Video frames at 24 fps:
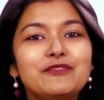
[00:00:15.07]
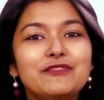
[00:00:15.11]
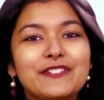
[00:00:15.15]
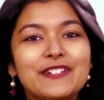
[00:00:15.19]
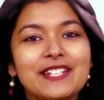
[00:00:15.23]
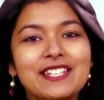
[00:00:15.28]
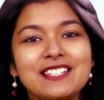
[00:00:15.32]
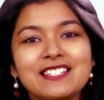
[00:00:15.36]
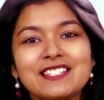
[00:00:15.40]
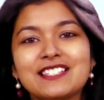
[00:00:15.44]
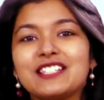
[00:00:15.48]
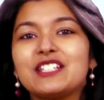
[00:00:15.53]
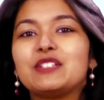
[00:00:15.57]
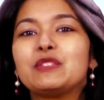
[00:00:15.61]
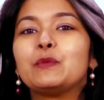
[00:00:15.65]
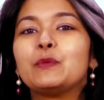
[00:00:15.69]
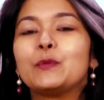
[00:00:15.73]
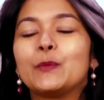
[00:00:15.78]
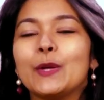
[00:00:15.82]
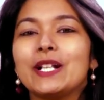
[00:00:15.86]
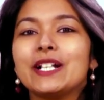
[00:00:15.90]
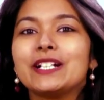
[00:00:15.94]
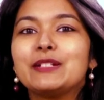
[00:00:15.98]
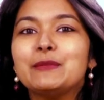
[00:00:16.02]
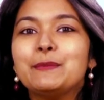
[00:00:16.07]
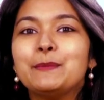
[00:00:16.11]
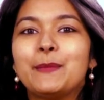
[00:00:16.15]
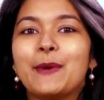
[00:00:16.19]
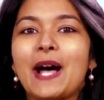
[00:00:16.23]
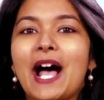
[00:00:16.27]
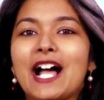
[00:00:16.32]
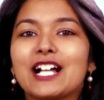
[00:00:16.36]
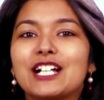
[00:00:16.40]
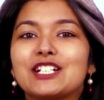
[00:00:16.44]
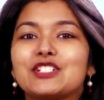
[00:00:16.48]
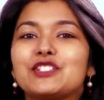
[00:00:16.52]
friends and welcome
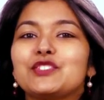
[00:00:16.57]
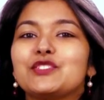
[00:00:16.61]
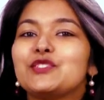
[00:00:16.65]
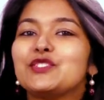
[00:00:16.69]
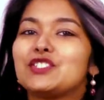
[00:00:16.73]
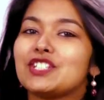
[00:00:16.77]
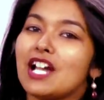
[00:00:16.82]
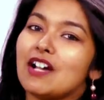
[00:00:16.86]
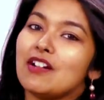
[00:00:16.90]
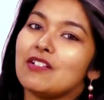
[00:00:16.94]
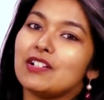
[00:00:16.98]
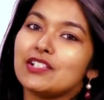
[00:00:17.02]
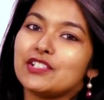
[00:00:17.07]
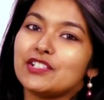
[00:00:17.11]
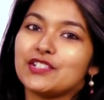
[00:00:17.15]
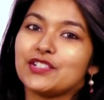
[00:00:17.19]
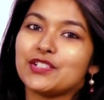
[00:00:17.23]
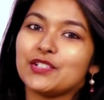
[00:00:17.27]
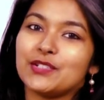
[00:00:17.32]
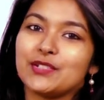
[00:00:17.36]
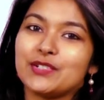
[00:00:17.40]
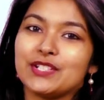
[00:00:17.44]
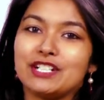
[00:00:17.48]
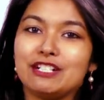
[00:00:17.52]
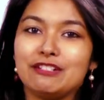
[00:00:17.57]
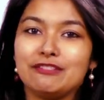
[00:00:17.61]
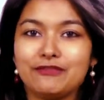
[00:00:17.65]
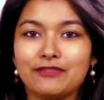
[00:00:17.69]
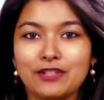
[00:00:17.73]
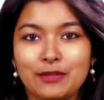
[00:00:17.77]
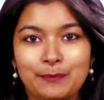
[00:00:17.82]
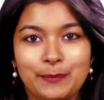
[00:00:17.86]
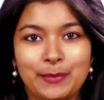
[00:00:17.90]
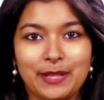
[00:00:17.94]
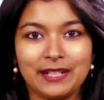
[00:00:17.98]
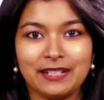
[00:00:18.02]
back to Java tutorial
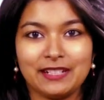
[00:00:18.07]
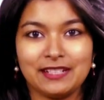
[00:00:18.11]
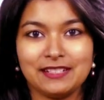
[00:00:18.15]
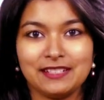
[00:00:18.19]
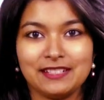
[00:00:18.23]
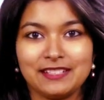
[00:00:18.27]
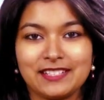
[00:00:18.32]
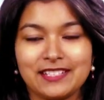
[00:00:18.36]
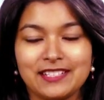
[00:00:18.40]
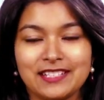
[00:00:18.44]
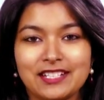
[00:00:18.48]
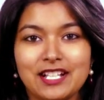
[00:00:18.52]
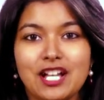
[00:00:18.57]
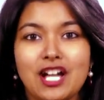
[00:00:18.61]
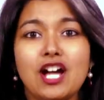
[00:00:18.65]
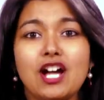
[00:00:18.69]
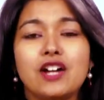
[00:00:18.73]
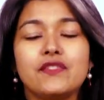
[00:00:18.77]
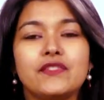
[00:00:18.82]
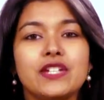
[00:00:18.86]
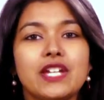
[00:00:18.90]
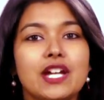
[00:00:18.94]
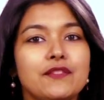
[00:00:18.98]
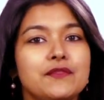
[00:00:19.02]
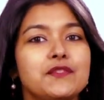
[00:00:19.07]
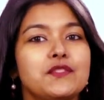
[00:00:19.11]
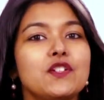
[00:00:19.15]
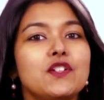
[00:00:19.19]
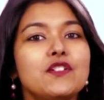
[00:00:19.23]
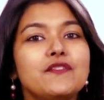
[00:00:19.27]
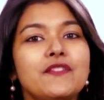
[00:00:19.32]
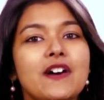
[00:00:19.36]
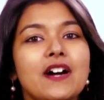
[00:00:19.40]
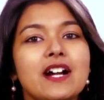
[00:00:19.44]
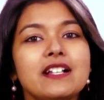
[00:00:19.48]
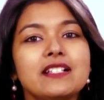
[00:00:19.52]
for beginners. We have
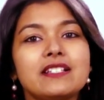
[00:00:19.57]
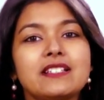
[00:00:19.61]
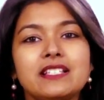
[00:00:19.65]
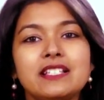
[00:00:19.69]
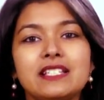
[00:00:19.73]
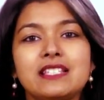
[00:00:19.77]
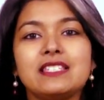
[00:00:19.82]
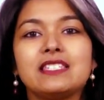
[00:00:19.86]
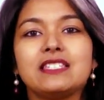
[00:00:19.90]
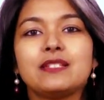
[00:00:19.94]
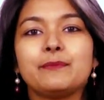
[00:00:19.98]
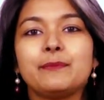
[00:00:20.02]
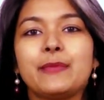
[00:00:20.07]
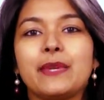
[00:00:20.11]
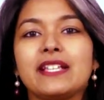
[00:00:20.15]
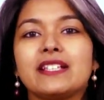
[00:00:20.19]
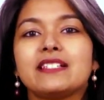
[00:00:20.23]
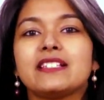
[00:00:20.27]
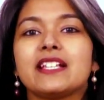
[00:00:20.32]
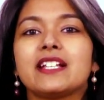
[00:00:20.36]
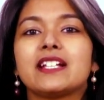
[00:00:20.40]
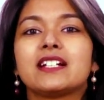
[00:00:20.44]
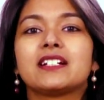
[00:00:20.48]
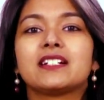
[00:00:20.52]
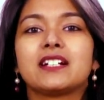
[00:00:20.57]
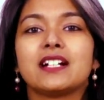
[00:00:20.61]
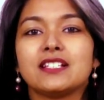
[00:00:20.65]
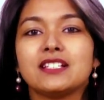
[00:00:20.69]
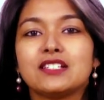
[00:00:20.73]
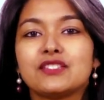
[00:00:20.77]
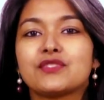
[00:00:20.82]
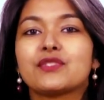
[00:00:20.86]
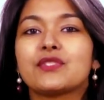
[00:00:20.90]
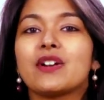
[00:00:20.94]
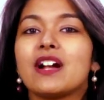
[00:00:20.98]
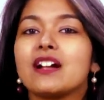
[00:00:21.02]
so far seen the basic
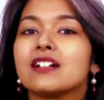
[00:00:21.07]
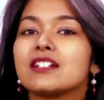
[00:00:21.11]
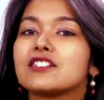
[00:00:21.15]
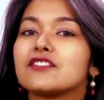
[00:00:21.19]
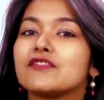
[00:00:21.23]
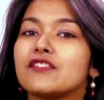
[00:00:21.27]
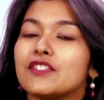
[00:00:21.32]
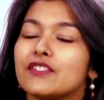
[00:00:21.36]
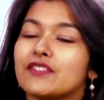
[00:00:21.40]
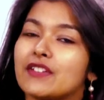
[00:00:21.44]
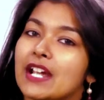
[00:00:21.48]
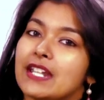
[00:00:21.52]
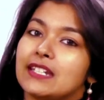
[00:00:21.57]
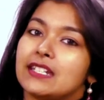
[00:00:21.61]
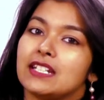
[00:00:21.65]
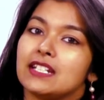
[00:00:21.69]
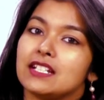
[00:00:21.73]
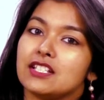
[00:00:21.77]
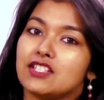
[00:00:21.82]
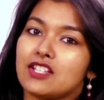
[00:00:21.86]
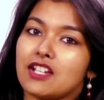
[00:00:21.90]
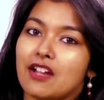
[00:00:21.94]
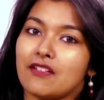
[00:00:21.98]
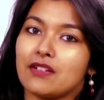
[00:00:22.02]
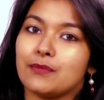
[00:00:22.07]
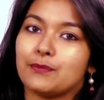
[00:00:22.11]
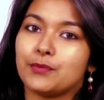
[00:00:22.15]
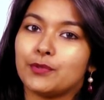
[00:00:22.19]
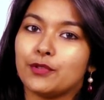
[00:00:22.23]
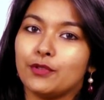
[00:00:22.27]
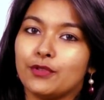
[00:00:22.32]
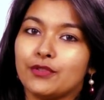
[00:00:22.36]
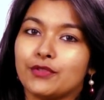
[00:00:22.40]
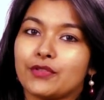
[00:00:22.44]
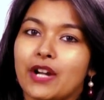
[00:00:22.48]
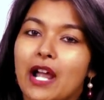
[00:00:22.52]
constructs for writing a Java
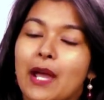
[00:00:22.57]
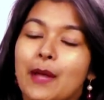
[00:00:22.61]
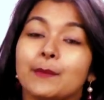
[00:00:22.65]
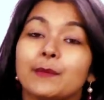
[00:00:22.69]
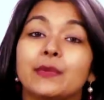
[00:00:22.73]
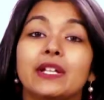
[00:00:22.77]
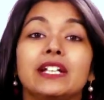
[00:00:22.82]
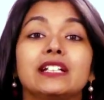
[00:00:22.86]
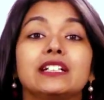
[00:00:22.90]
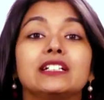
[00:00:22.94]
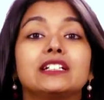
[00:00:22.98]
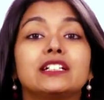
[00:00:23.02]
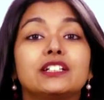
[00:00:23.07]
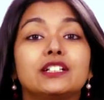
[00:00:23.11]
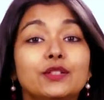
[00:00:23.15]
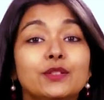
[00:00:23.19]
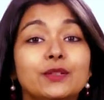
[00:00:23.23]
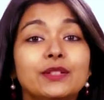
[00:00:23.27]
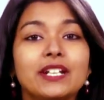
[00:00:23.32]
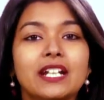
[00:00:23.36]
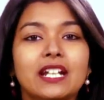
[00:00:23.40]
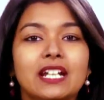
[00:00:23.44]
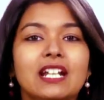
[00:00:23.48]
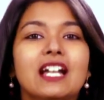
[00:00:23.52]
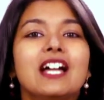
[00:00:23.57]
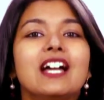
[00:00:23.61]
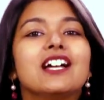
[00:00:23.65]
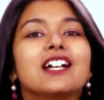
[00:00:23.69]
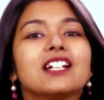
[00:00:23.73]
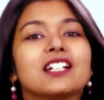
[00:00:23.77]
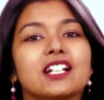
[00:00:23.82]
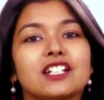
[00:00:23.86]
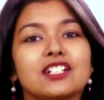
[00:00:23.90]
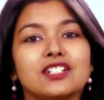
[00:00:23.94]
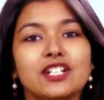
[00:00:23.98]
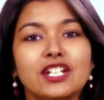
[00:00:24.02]
program including
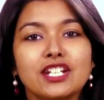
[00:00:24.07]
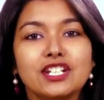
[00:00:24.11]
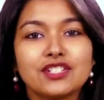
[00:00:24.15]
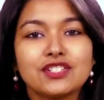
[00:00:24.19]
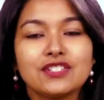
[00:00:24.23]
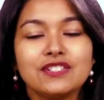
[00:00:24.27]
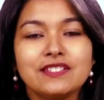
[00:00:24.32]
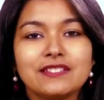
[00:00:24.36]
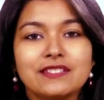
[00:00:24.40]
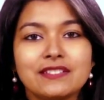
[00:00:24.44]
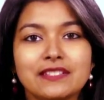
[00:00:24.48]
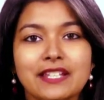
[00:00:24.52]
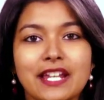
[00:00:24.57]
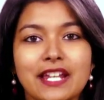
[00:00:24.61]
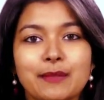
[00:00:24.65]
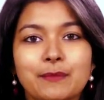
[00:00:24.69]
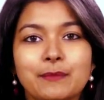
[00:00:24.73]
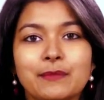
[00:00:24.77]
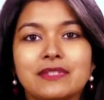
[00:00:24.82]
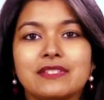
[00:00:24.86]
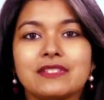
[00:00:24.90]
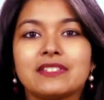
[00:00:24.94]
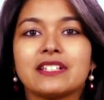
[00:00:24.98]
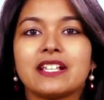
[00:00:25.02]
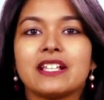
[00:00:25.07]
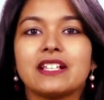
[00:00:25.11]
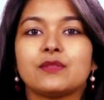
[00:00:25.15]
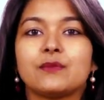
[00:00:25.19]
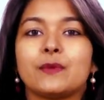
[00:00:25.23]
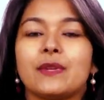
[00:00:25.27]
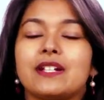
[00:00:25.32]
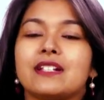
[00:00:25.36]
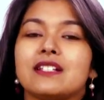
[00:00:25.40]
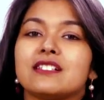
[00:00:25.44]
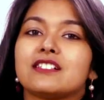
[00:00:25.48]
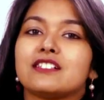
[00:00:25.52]
conditional statements as
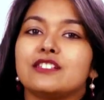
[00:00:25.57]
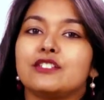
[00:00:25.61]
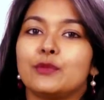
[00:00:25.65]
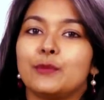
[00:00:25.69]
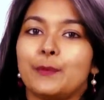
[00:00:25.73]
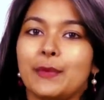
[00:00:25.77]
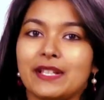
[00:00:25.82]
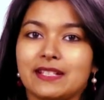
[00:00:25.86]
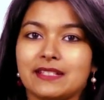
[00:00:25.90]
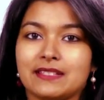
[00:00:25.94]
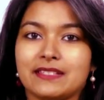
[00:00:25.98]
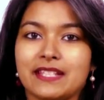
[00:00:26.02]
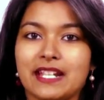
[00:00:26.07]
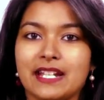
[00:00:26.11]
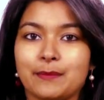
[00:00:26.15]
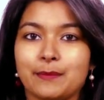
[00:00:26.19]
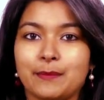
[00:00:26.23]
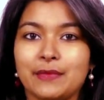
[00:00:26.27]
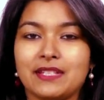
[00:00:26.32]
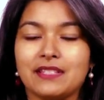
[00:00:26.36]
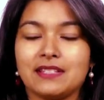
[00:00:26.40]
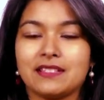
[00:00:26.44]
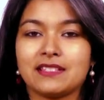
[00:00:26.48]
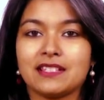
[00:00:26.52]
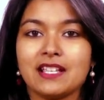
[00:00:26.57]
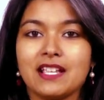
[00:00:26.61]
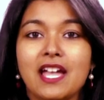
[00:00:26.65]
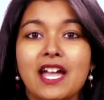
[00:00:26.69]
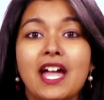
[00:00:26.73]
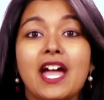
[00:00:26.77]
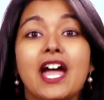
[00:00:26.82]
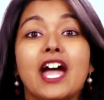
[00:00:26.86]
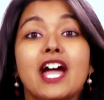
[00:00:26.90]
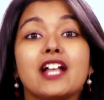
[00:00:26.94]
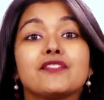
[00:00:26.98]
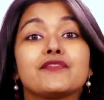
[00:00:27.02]
well as looping statements.
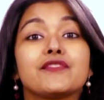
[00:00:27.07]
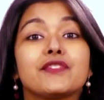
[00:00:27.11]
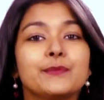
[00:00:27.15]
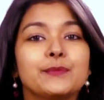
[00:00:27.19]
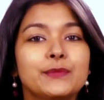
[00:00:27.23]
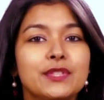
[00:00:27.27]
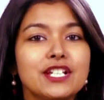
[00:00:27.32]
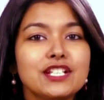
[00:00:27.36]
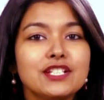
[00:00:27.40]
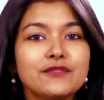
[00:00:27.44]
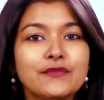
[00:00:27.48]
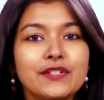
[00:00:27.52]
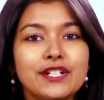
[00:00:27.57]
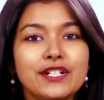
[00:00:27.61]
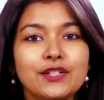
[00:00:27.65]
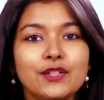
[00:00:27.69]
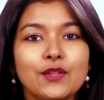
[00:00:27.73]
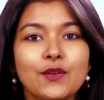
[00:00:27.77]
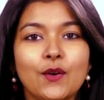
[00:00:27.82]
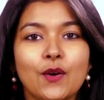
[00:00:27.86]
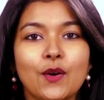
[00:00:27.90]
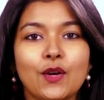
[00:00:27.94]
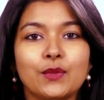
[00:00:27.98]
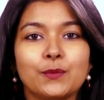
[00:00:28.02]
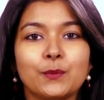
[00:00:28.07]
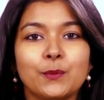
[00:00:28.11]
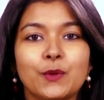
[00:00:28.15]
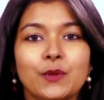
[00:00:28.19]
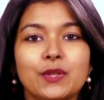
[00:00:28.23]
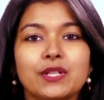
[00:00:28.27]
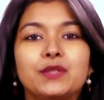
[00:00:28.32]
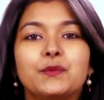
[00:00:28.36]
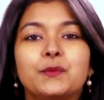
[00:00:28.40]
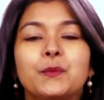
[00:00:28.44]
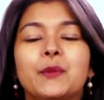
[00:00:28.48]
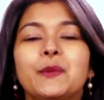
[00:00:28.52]
And from this video
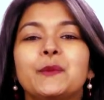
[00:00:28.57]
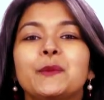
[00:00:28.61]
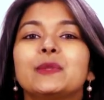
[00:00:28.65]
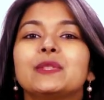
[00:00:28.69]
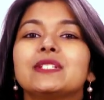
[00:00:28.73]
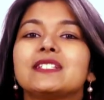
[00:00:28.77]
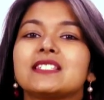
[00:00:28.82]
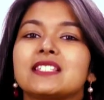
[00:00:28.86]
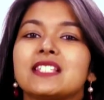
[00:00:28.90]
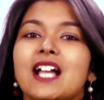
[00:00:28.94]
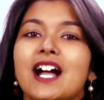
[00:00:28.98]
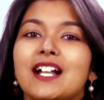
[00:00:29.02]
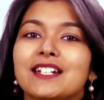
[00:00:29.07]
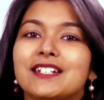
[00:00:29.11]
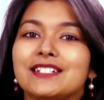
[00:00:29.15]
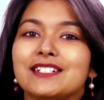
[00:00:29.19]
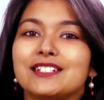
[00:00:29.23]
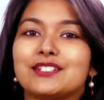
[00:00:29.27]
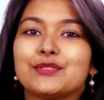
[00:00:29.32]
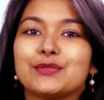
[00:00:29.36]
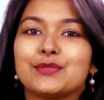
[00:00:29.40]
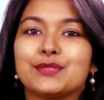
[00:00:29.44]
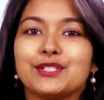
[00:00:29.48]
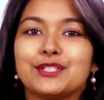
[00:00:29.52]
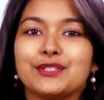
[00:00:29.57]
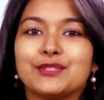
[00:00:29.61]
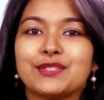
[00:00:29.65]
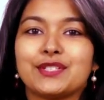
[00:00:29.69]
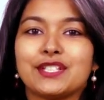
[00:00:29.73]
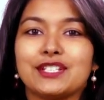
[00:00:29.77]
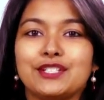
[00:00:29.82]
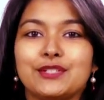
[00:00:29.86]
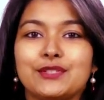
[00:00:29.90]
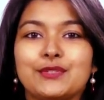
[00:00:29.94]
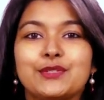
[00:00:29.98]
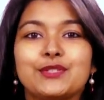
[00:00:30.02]
onward, we will start
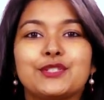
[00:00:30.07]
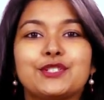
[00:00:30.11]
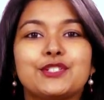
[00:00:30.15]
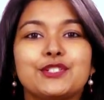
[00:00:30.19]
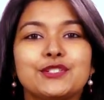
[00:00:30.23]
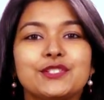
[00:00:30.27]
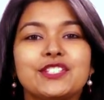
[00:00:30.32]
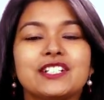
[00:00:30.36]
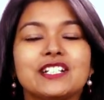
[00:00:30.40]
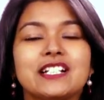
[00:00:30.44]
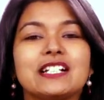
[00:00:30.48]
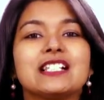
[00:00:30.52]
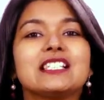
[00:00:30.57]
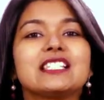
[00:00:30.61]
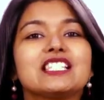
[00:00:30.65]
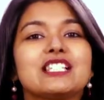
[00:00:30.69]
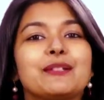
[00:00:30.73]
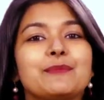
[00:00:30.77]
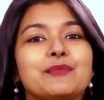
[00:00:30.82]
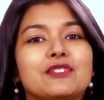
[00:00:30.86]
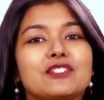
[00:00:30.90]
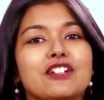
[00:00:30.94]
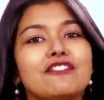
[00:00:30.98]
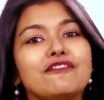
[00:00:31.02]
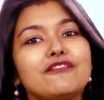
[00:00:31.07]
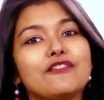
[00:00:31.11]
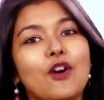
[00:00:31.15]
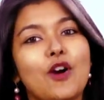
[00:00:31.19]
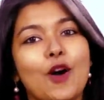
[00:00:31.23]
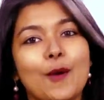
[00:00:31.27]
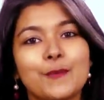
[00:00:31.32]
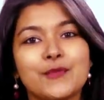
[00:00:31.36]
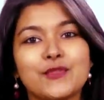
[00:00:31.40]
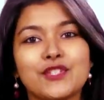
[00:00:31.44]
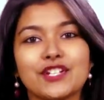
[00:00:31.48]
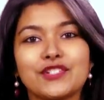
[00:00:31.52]
introducing you to the concepts of
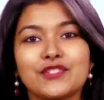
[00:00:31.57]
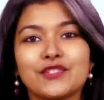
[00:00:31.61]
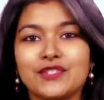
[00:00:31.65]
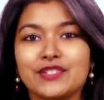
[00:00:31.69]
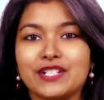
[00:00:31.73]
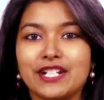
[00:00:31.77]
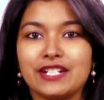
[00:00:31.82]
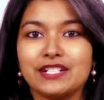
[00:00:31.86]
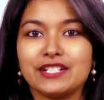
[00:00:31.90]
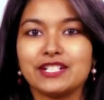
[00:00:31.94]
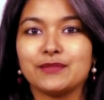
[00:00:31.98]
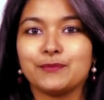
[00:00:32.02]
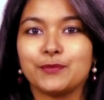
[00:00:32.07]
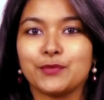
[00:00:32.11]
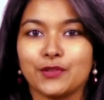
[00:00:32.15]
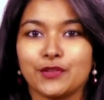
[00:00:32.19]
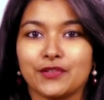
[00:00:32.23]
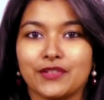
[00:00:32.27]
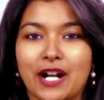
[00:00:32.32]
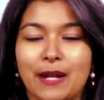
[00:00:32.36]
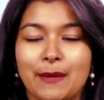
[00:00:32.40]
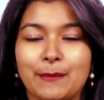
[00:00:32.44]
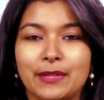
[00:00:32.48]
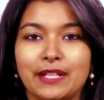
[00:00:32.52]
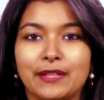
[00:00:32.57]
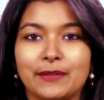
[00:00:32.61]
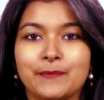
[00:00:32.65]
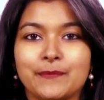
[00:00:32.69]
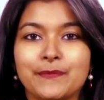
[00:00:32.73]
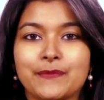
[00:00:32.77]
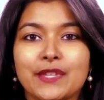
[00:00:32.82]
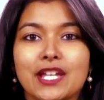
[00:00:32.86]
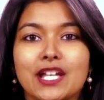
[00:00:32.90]
object-oriented programming.